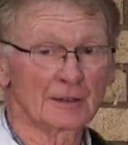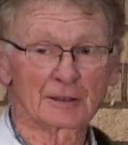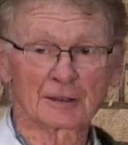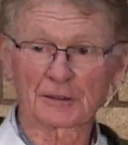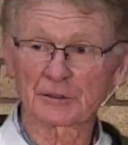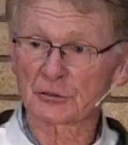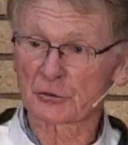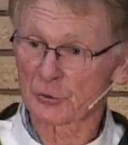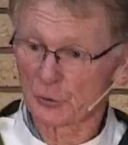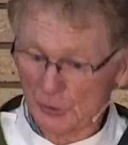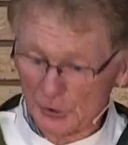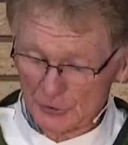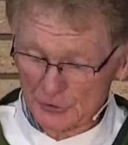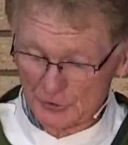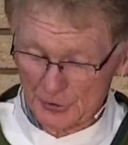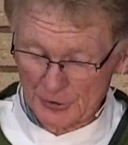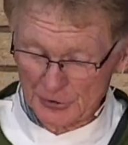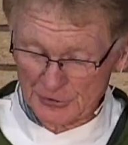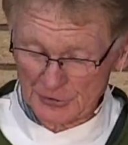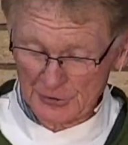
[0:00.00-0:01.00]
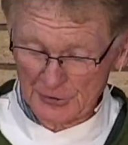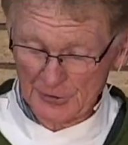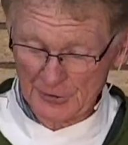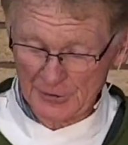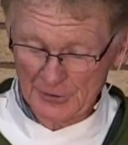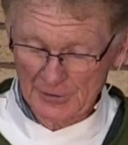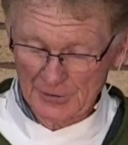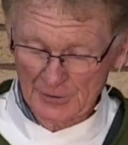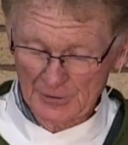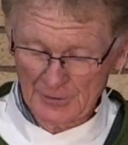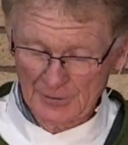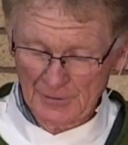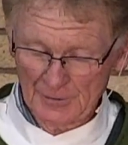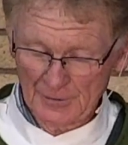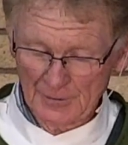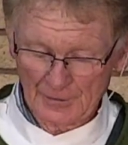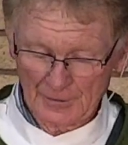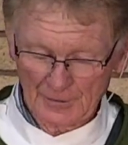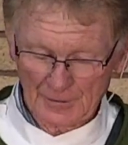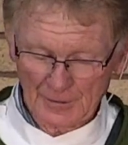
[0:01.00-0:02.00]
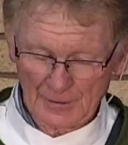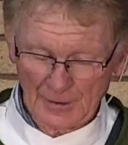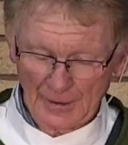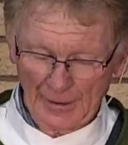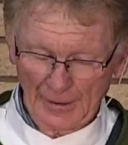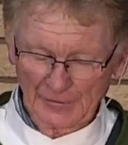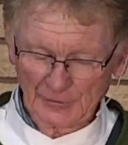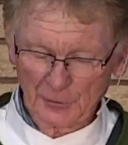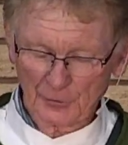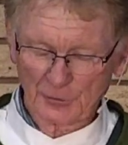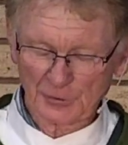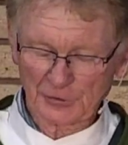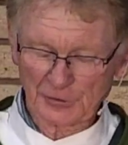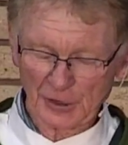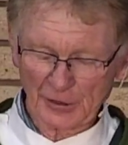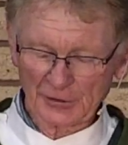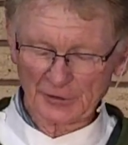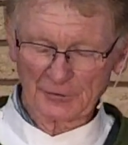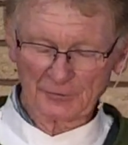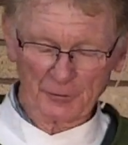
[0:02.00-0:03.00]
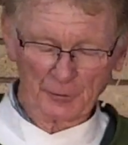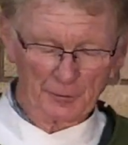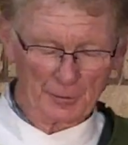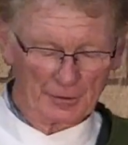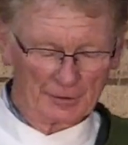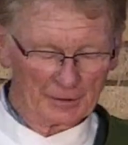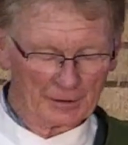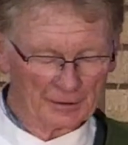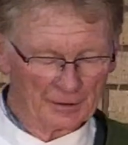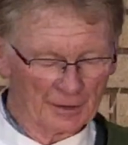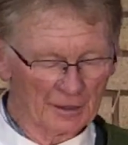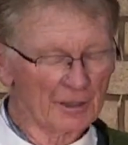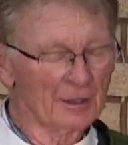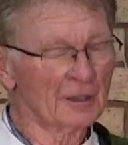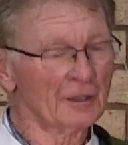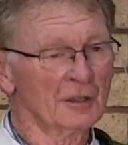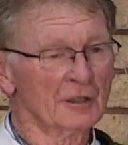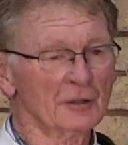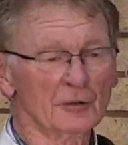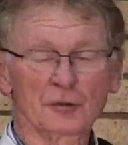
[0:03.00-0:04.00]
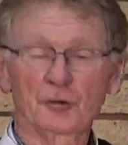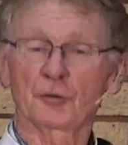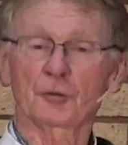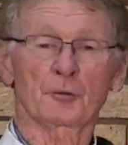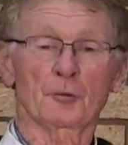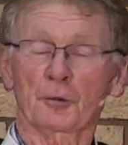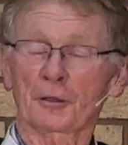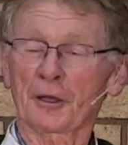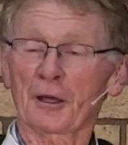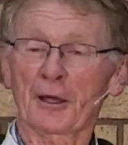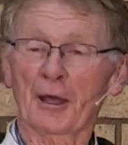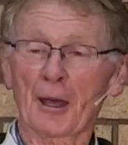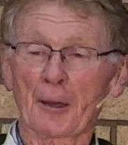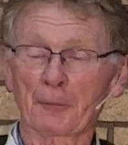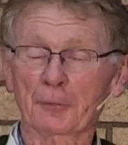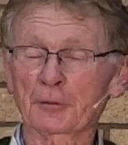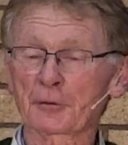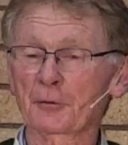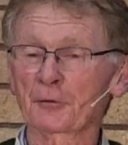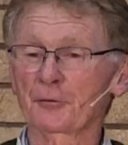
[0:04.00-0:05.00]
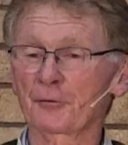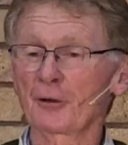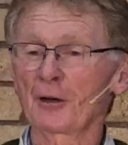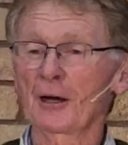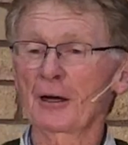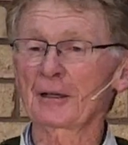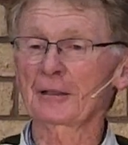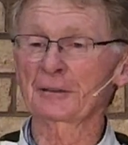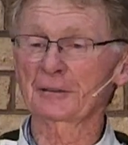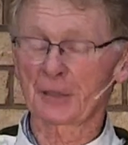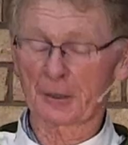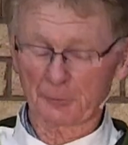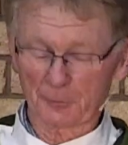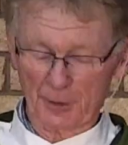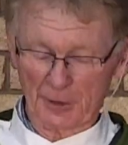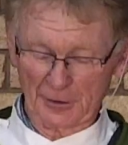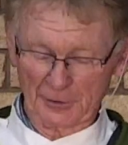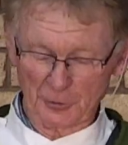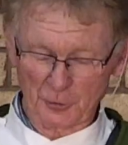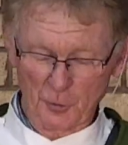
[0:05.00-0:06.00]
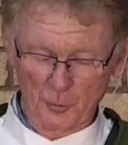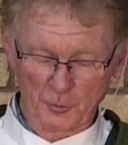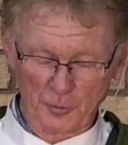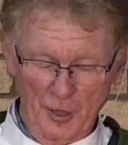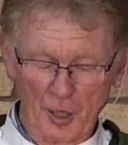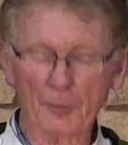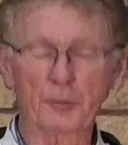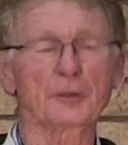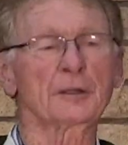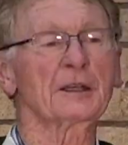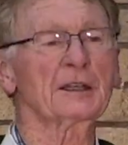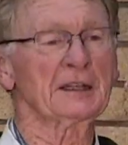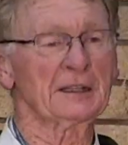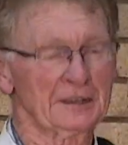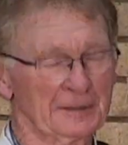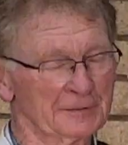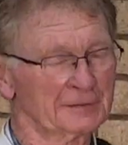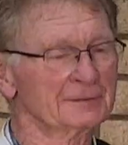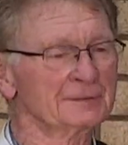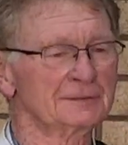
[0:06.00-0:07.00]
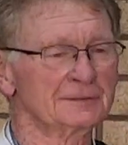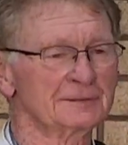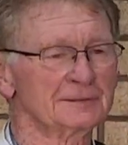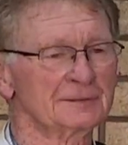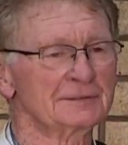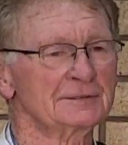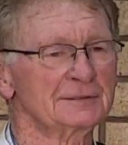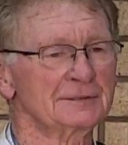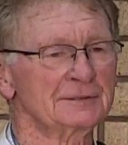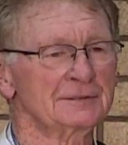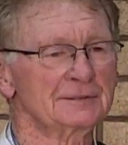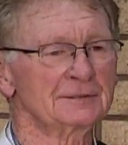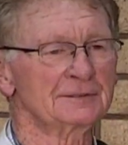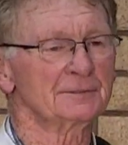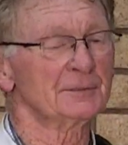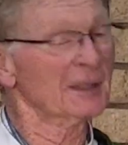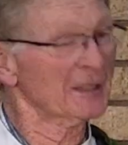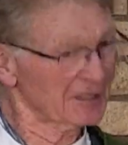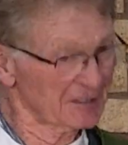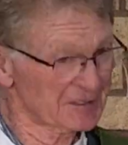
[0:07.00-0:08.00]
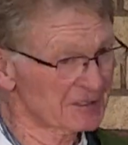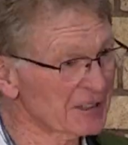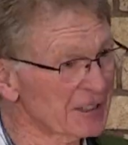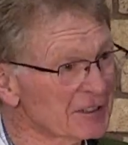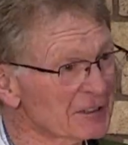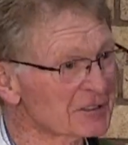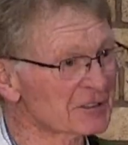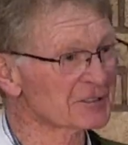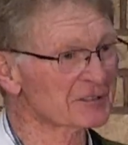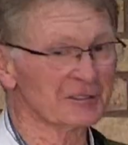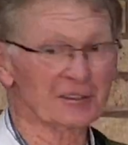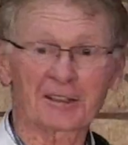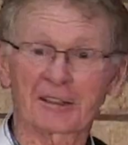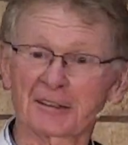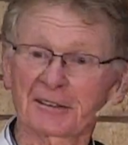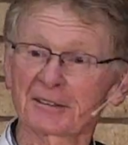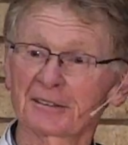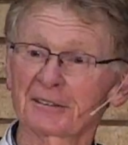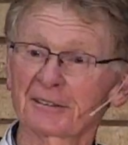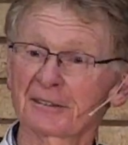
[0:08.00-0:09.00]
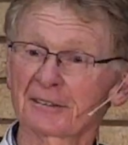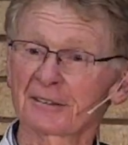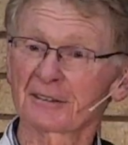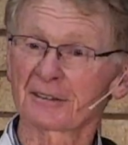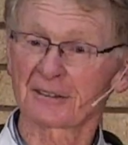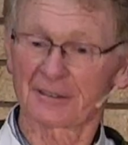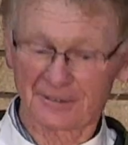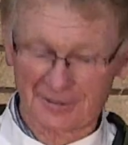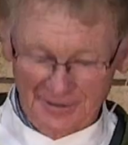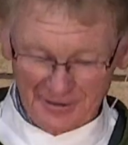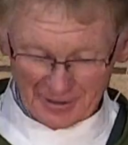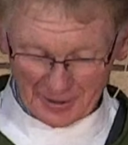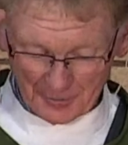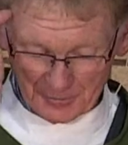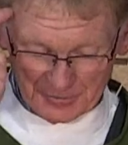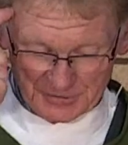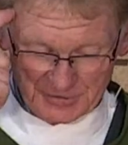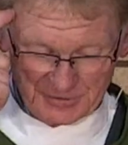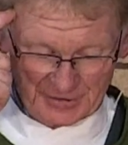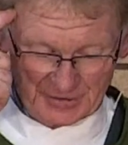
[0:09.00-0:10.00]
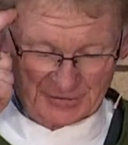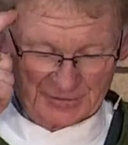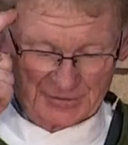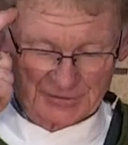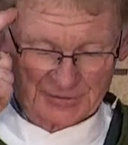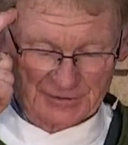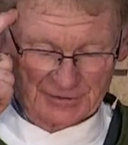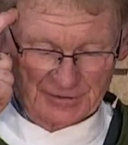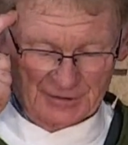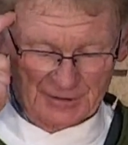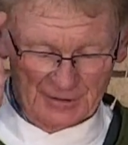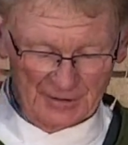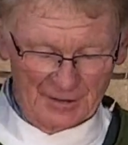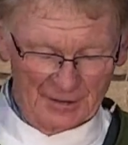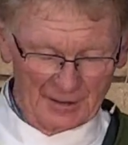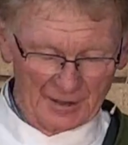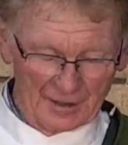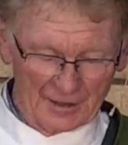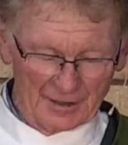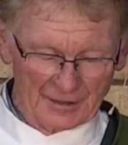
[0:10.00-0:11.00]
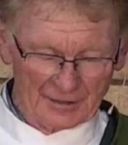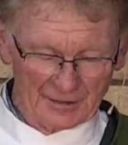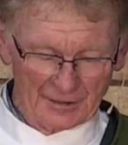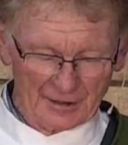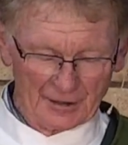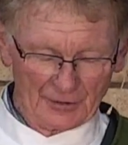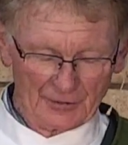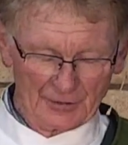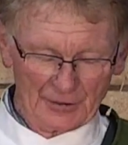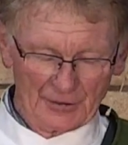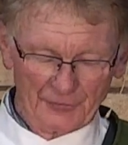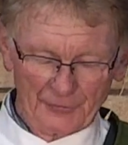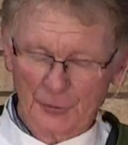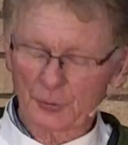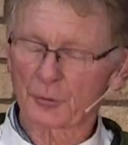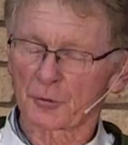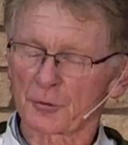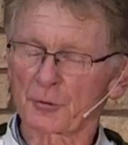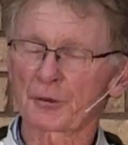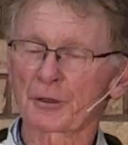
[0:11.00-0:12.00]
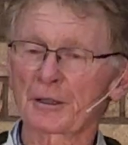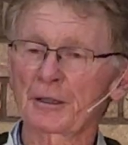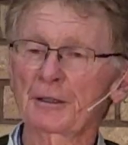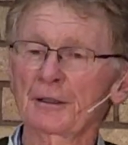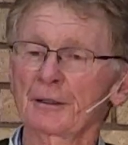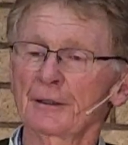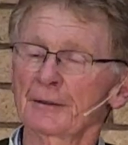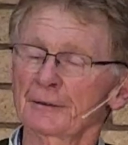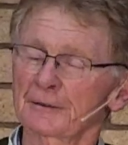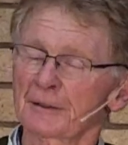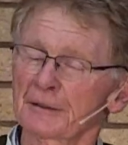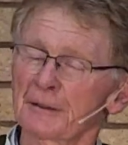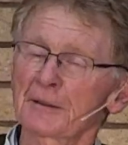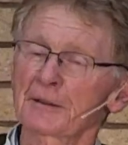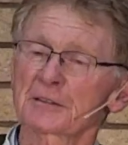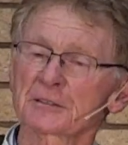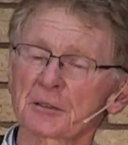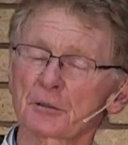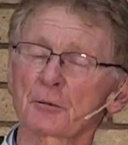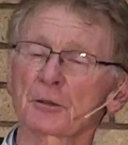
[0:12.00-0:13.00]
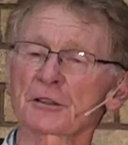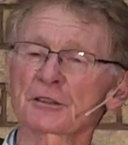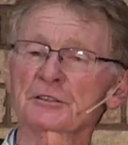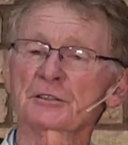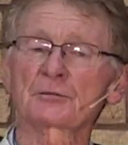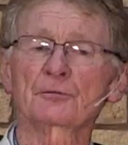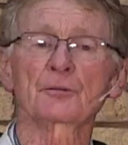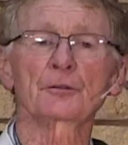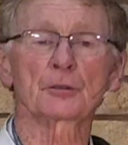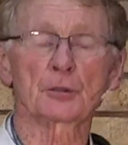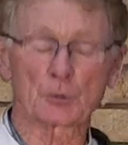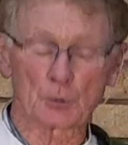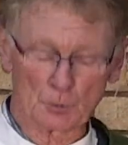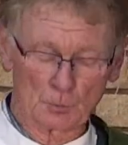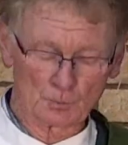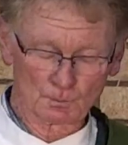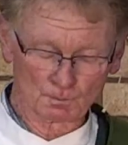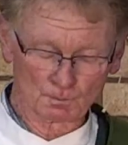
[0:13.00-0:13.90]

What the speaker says: It's your treasure. And you can tell everybody, "Look what I happened to find on my new property." Makes sense, right? Common sense. Now, if you agree, then here's a question for you.